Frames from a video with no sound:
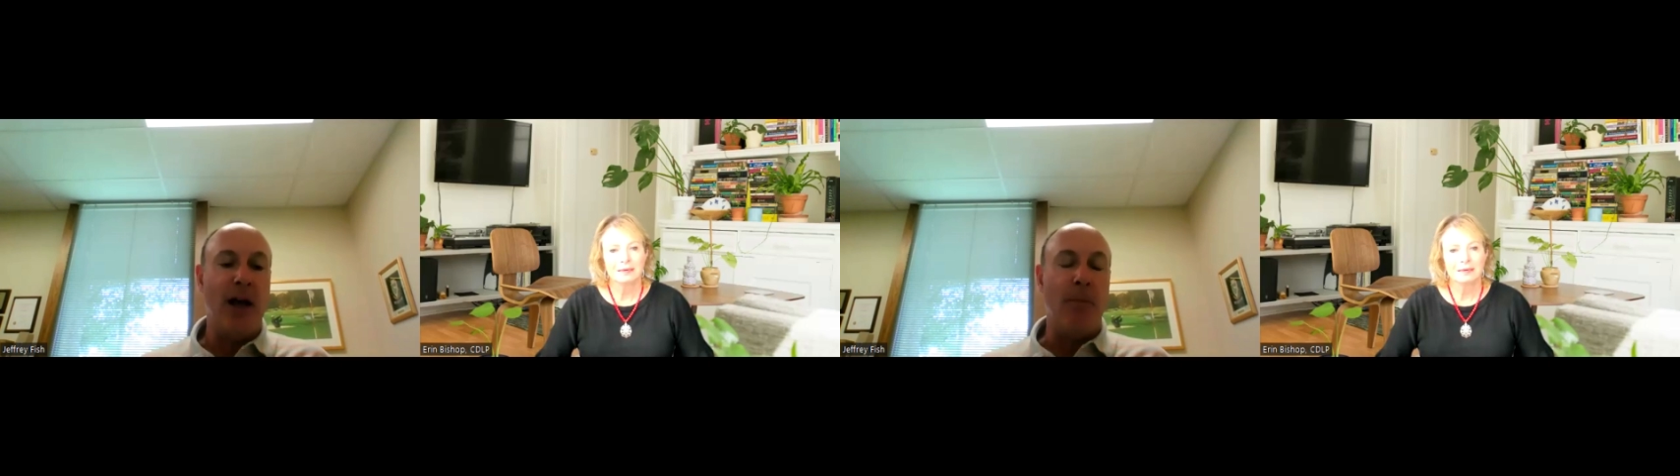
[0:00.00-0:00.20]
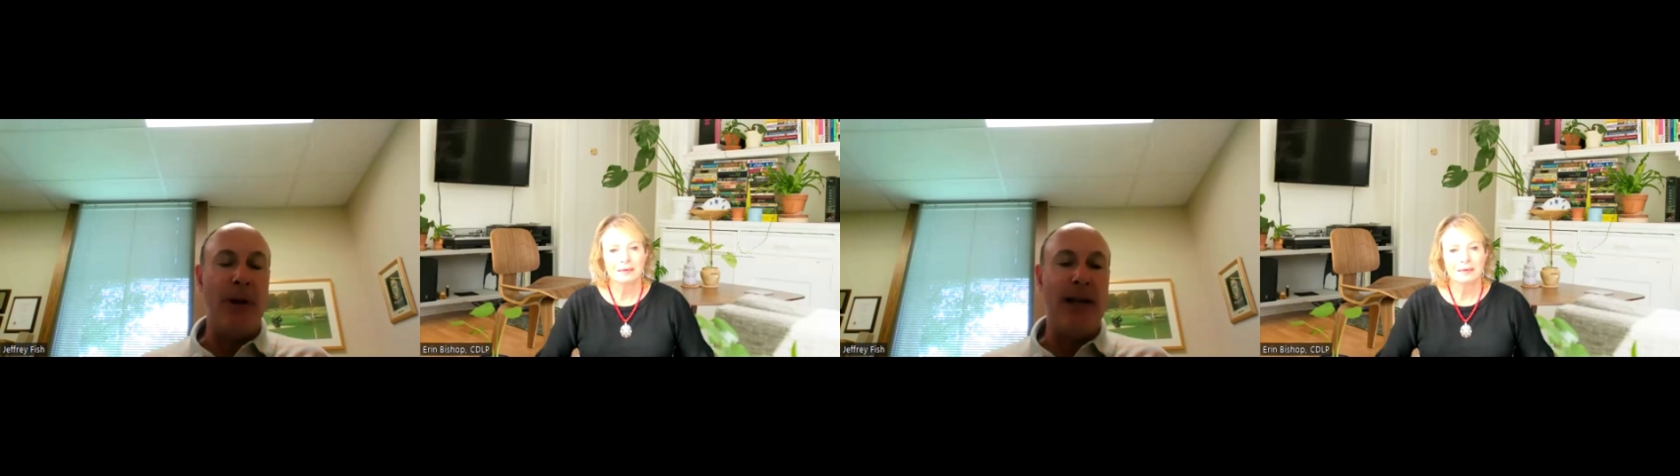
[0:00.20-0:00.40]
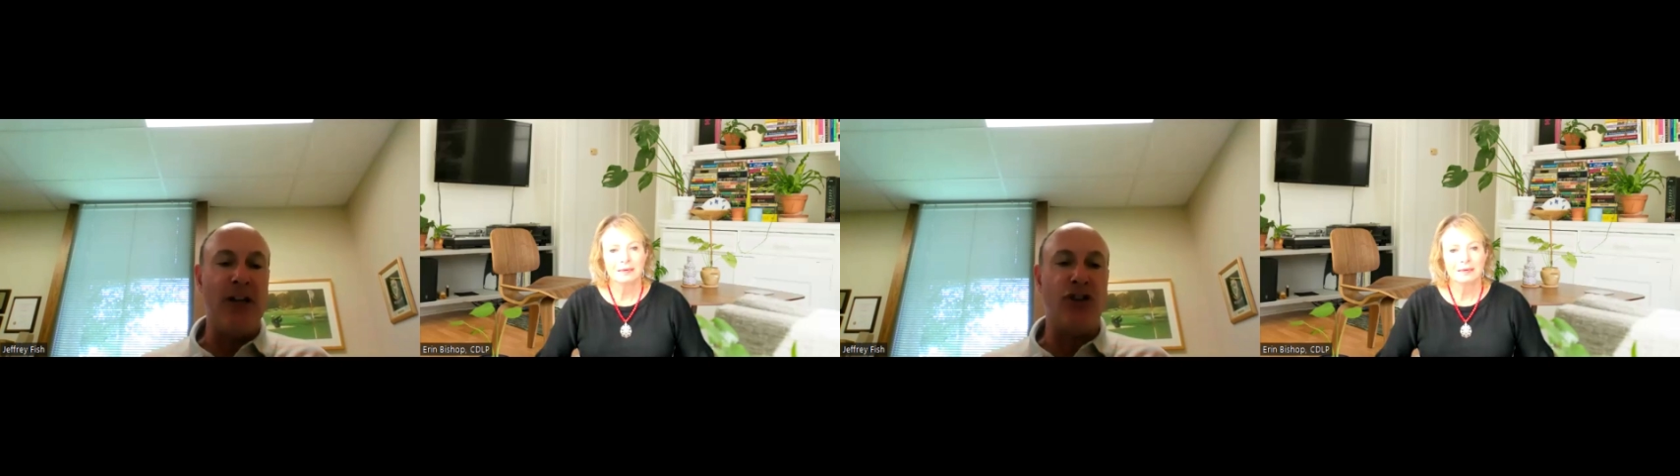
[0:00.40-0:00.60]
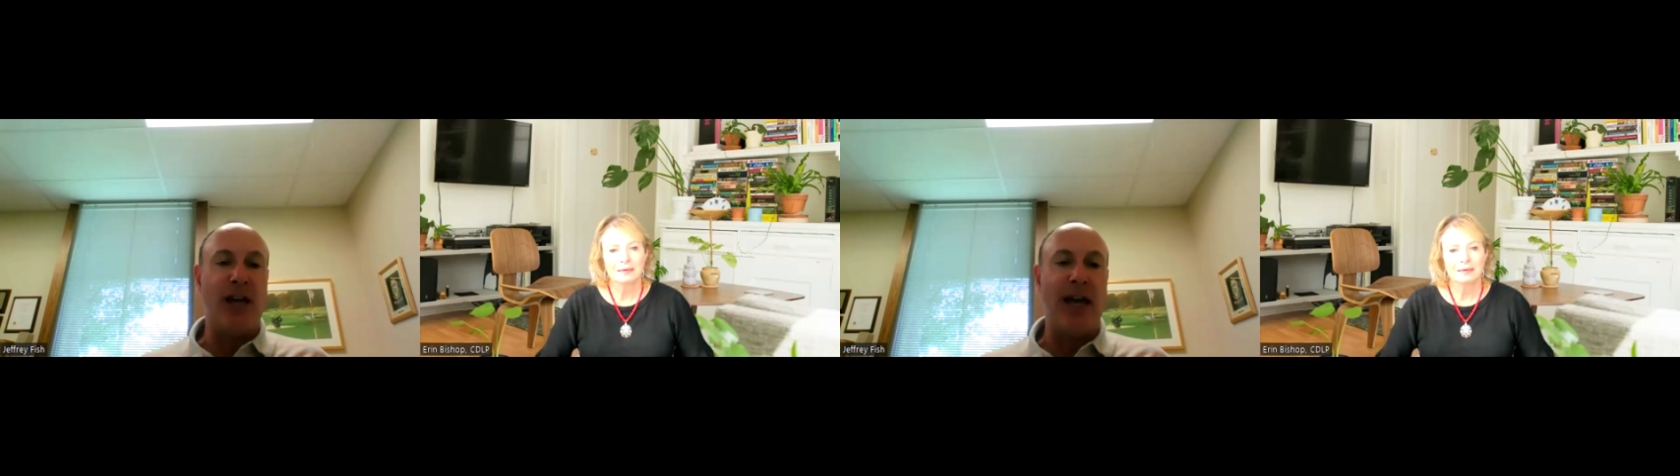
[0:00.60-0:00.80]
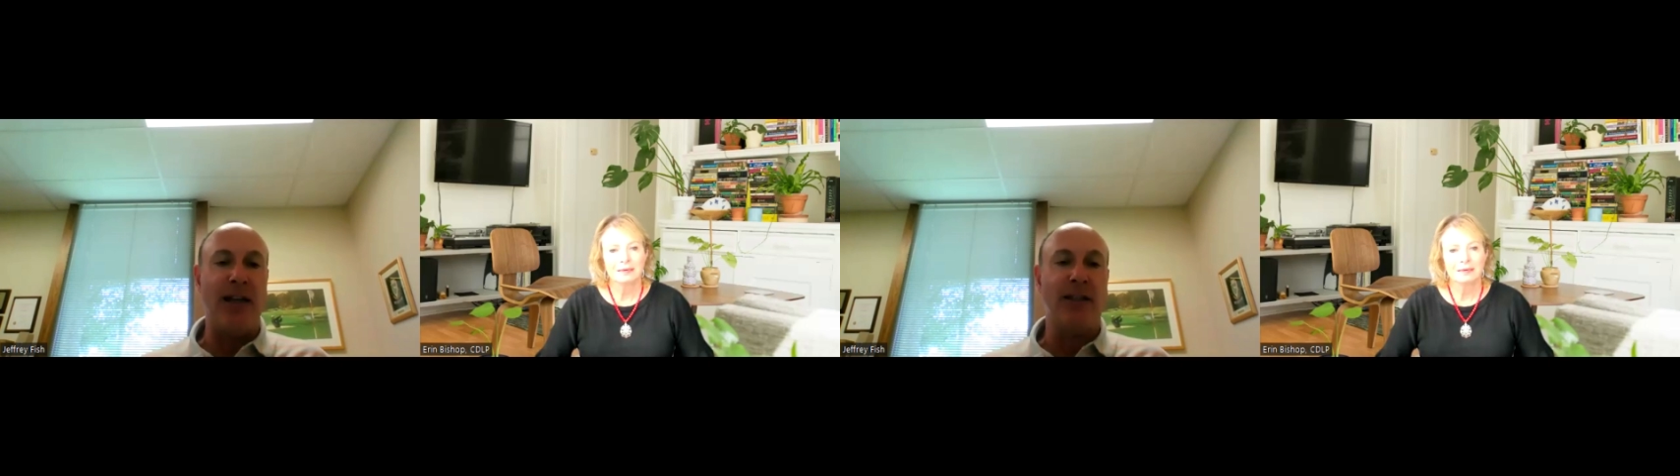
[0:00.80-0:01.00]
but each
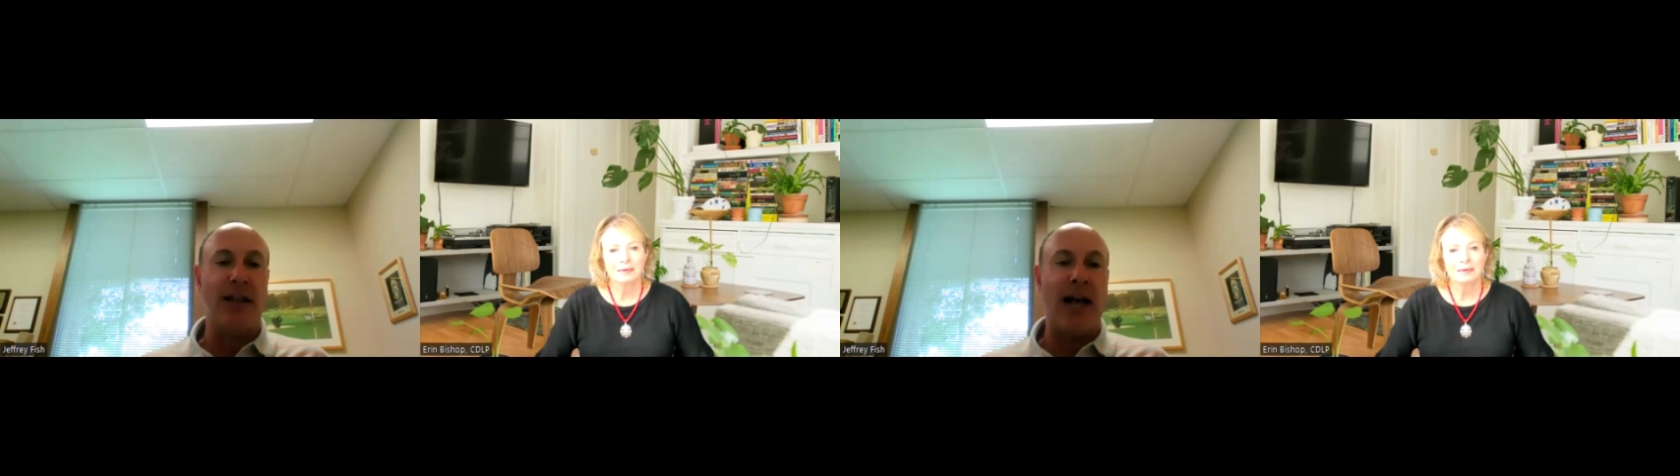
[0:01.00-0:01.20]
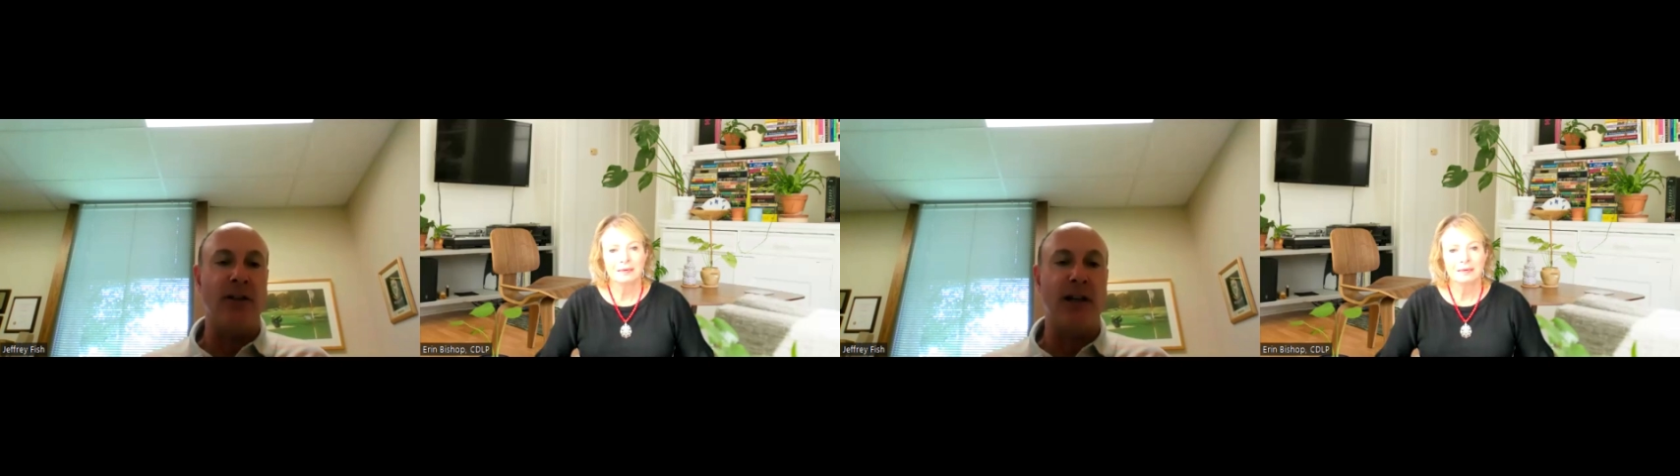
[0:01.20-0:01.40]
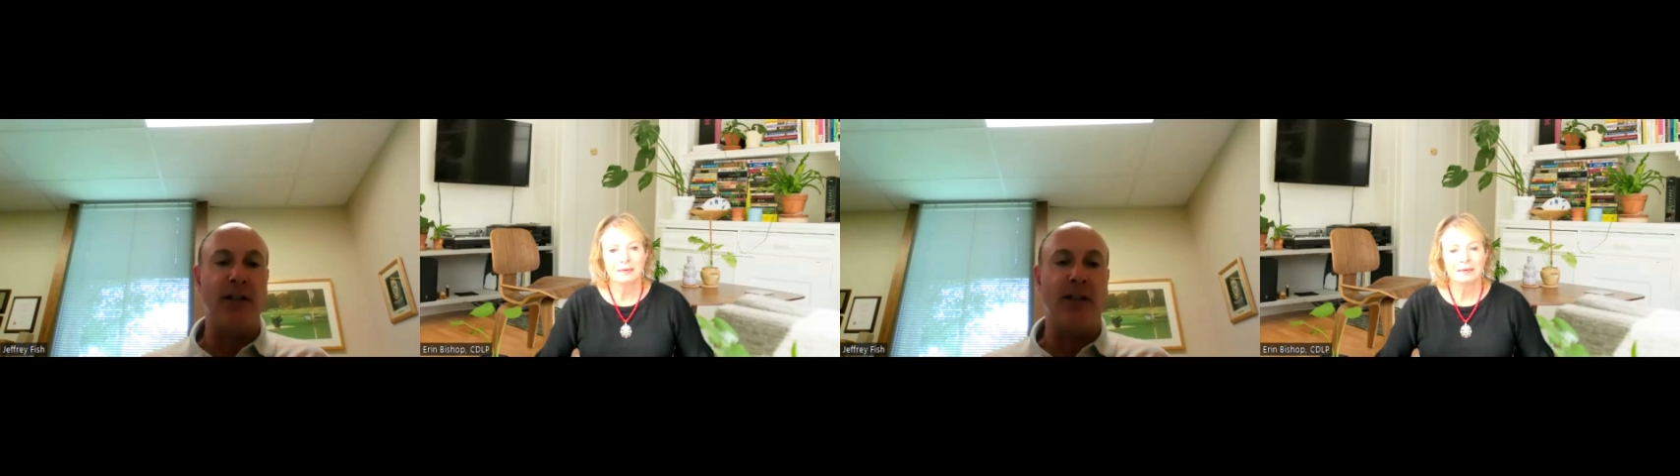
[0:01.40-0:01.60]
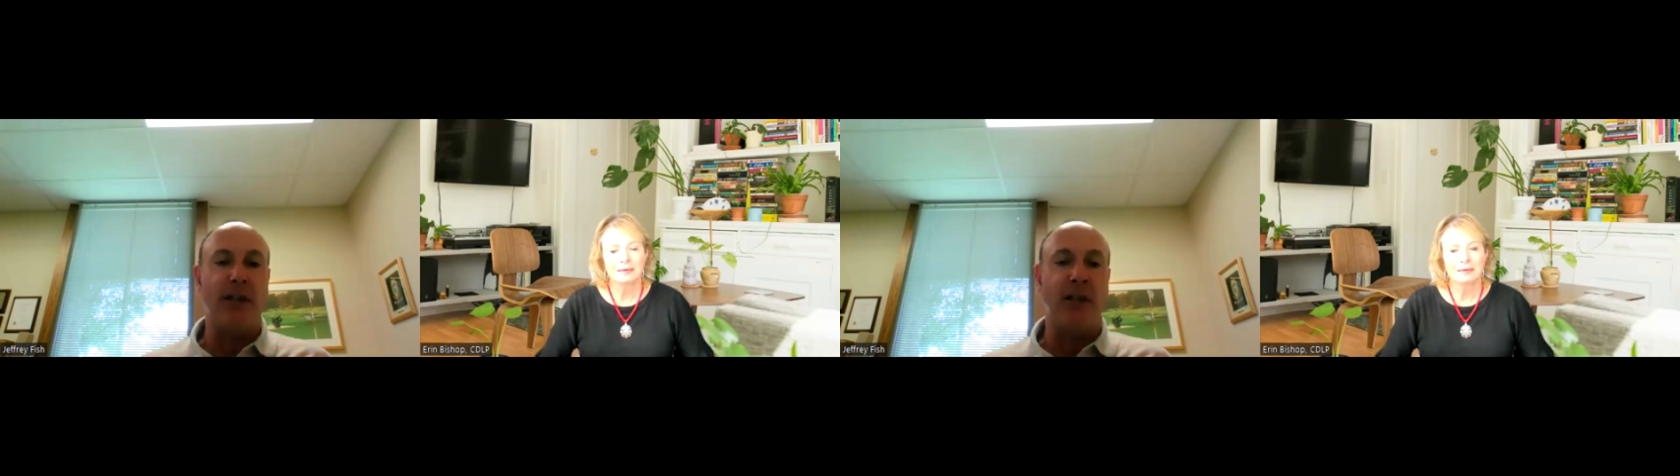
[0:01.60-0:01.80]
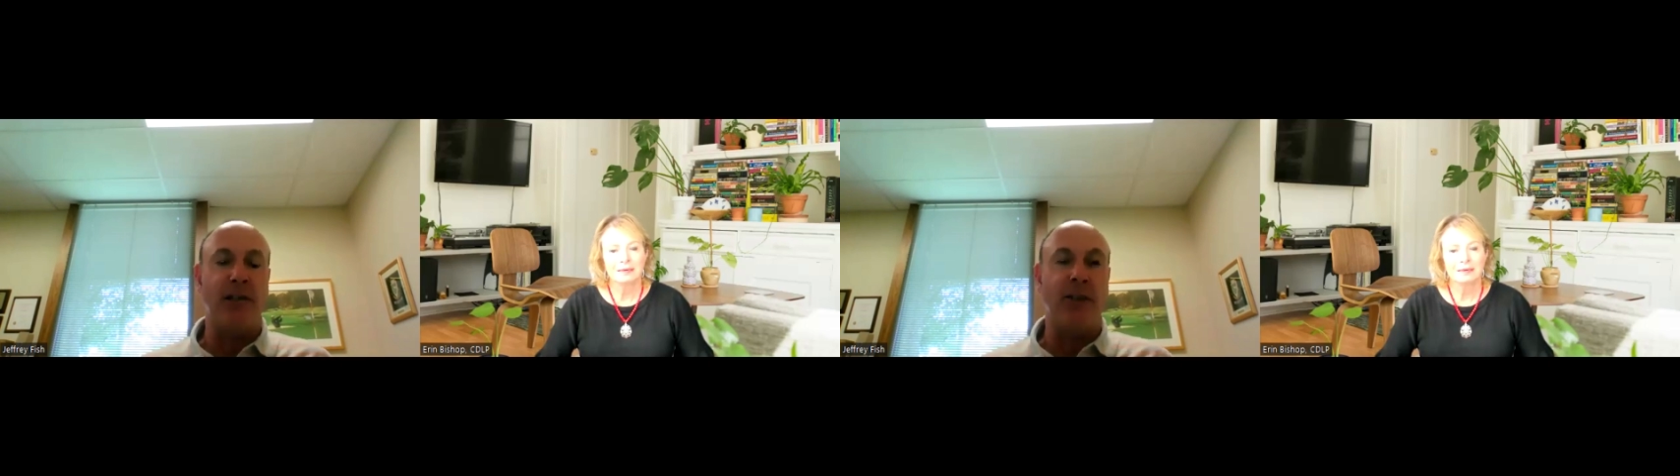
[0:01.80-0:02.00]
case allows us
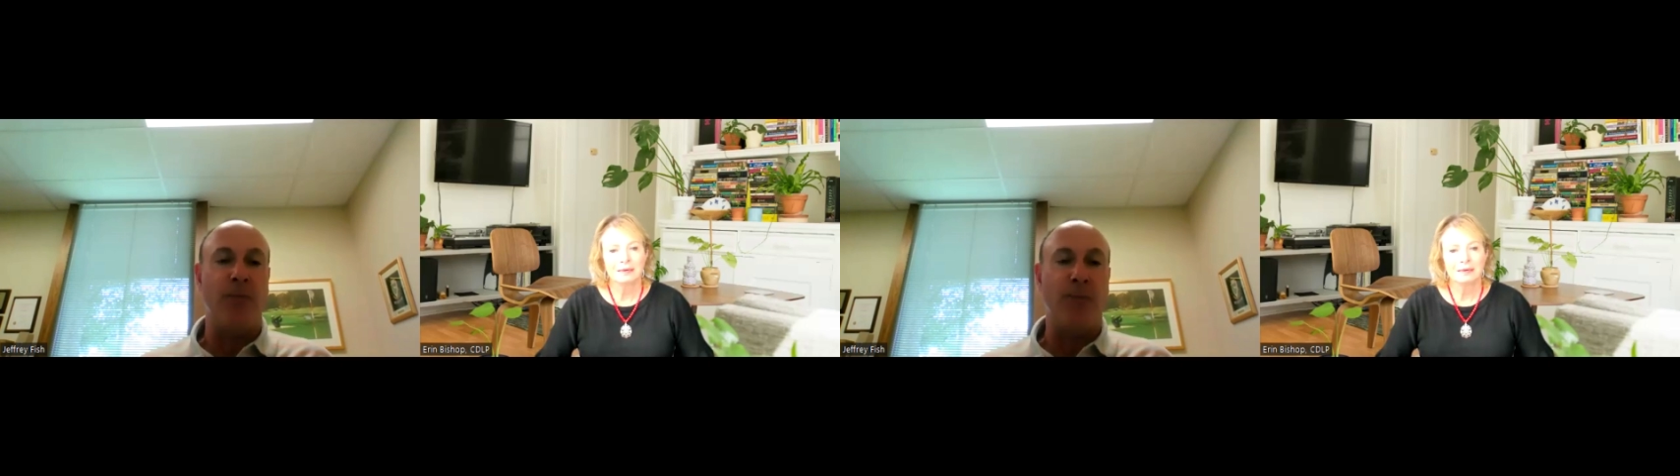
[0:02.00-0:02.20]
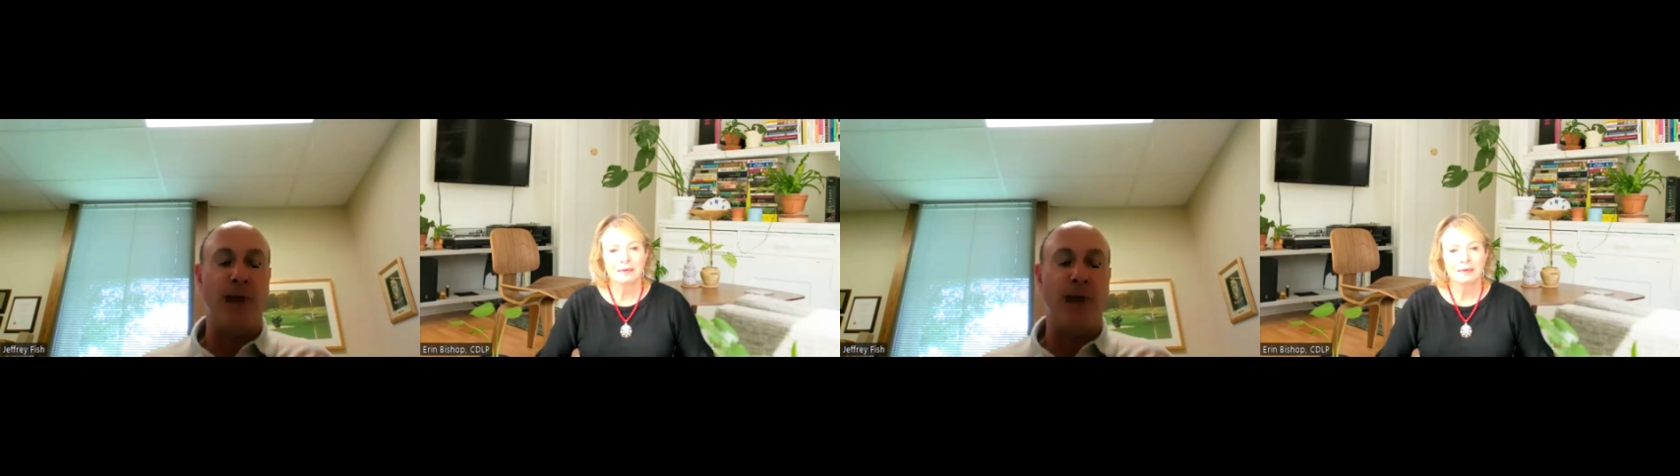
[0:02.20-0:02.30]
to